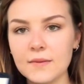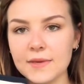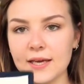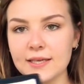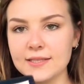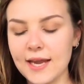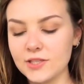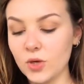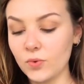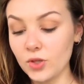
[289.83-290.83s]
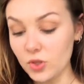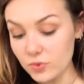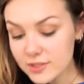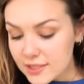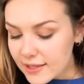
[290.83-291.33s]
because I don't
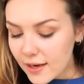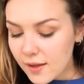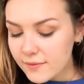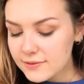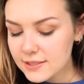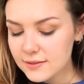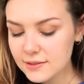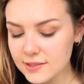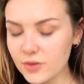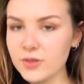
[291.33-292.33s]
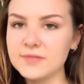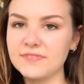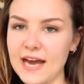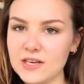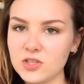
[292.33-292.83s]
use it that often, because I don't use
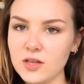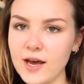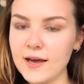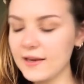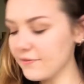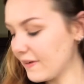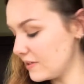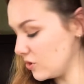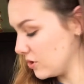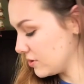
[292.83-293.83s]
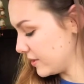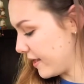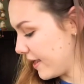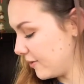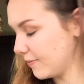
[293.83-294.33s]
flash a lot, and if I do use
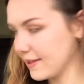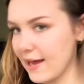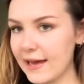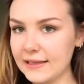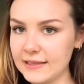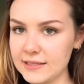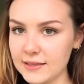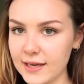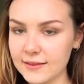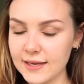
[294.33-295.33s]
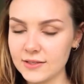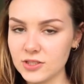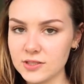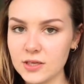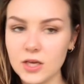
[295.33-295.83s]
light, it'll be that LED light that
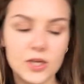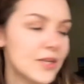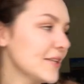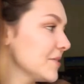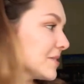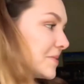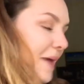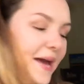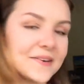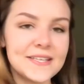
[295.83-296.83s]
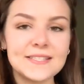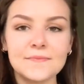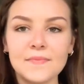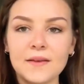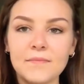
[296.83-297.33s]
just uses batteries.
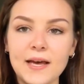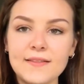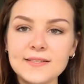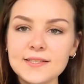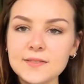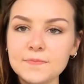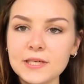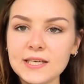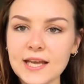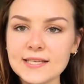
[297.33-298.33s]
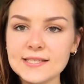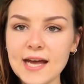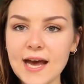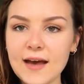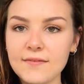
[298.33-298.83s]
But this is pretty nice to
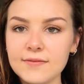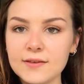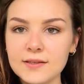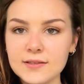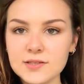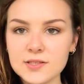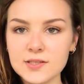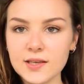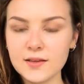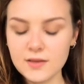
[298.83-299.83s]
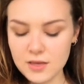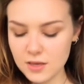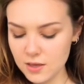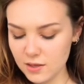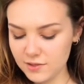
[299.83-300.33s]
have. It's just like
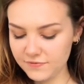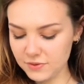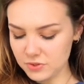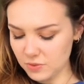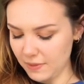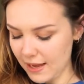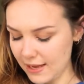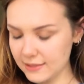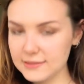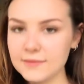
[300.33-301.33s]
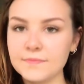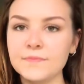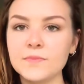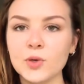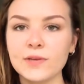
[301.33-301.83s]
diffuser box.
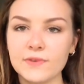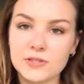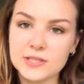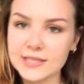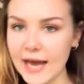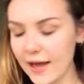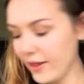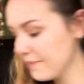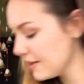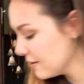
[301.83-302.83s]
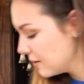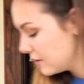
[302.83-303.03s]
Pretty versatile. I mean,